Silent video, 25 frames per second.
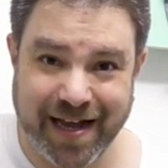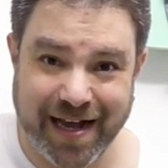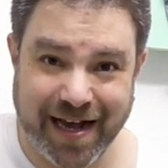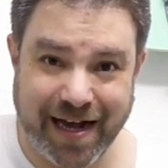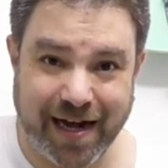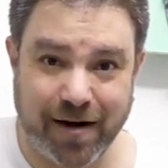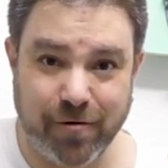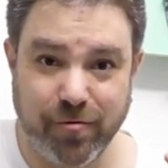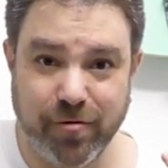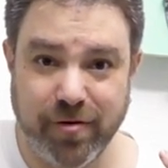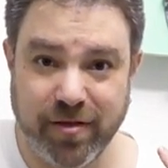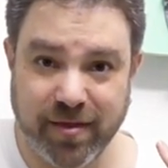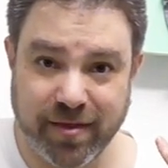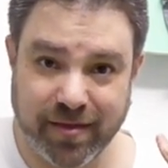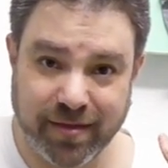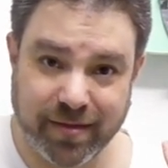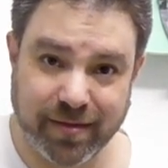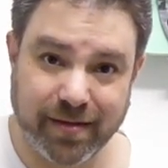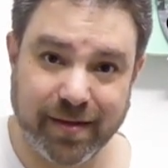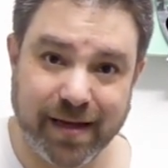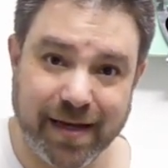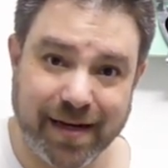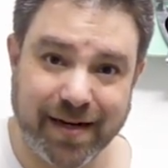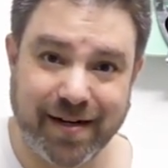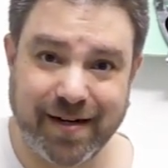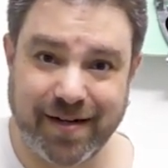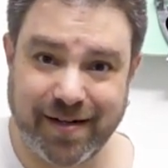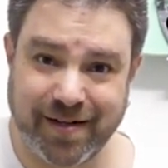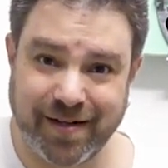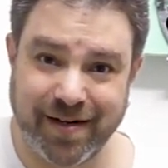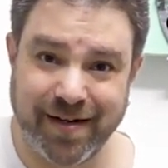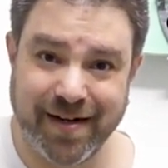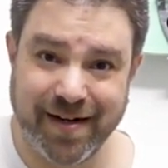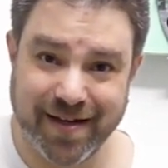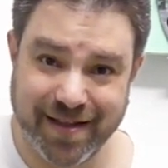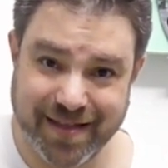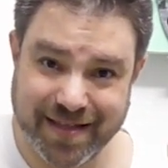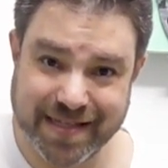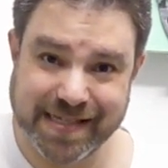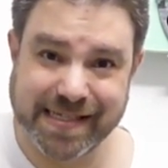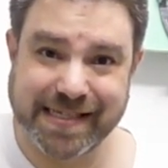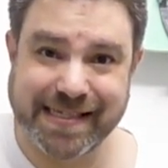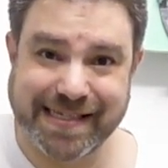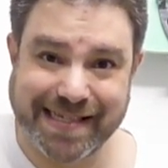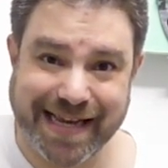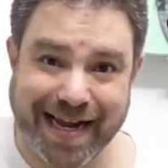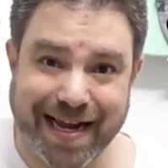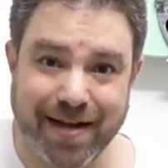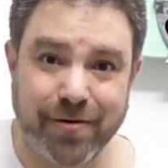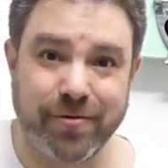how thick the
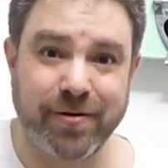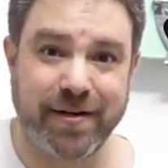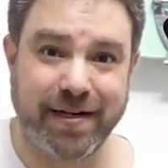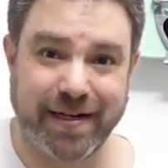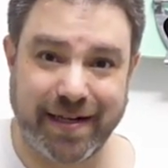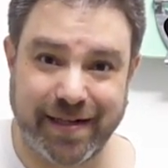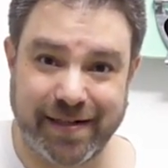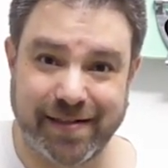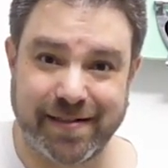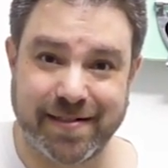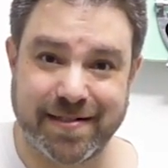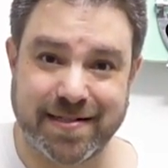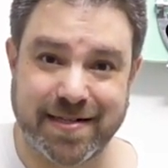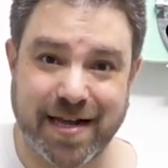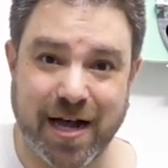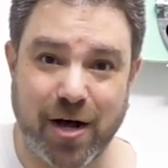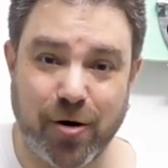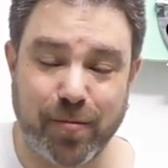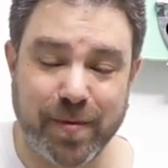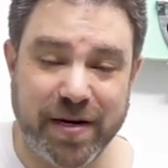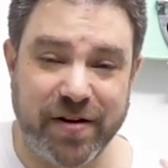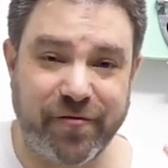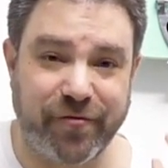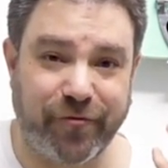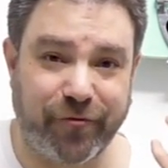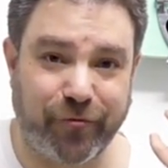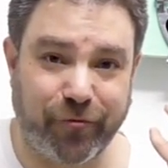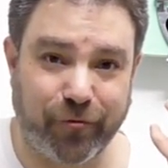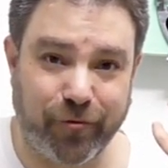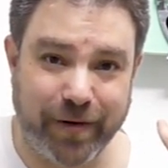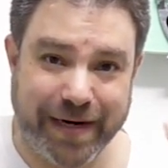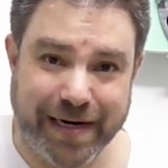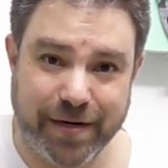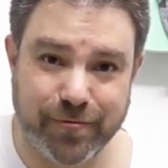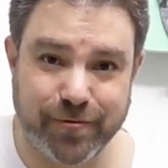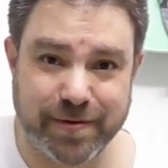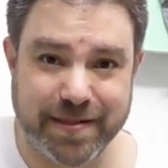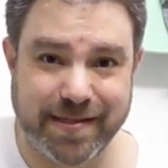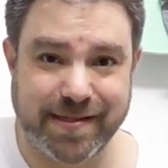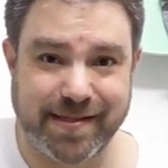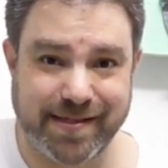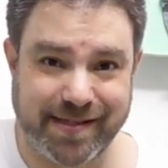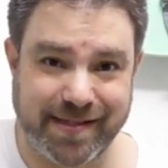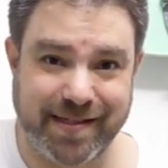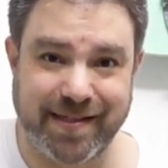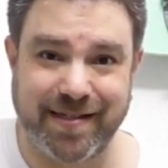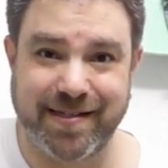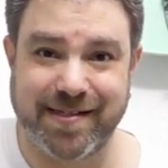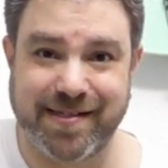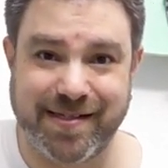sound is, how many
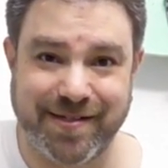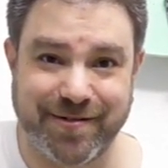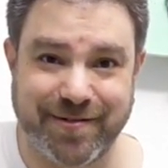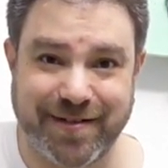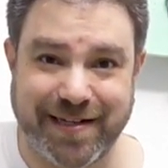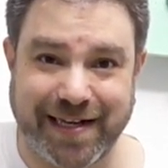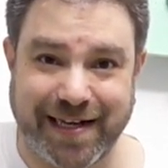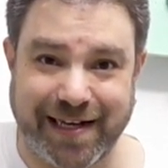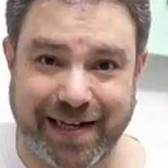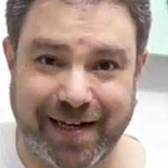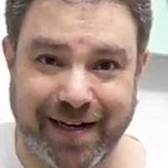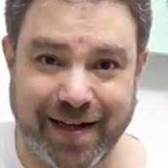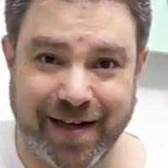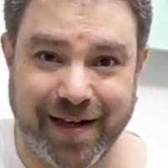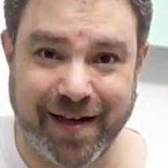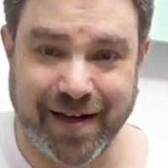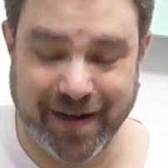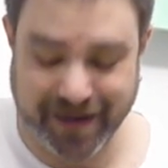frequencies you get,